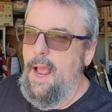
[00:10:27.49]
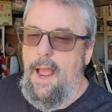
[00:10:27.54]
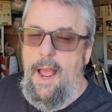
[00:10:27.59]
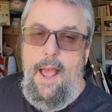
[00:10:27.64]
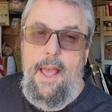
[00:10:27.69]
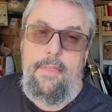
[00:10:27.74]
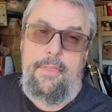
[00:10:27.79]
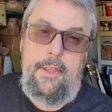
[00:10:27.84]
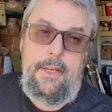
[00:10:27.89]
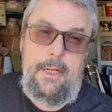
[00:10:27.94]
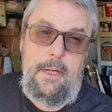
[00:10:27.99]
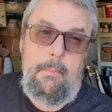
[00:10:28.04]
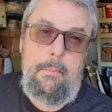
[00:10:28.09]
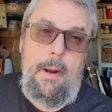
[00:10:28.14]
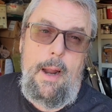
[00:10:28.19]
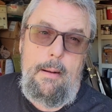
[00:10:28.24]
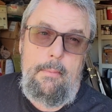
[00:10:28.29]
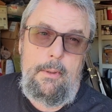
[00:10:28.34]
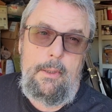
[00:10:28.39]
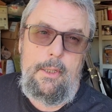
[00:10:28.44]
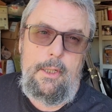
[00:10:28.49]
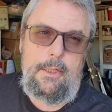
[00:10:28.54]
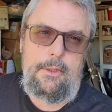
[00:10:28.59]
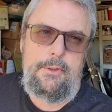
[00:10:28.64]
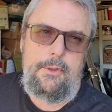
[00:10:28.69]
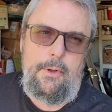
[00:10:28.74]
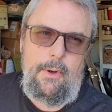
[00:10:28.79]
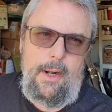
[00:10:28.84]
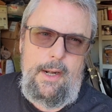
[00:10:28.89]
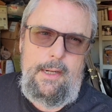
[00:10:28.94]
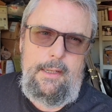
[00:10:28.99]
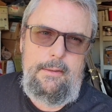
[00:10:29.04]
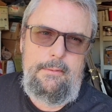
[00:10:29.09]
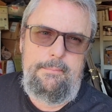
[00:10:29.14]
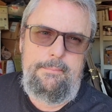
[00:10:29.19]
I think your bobber looks great.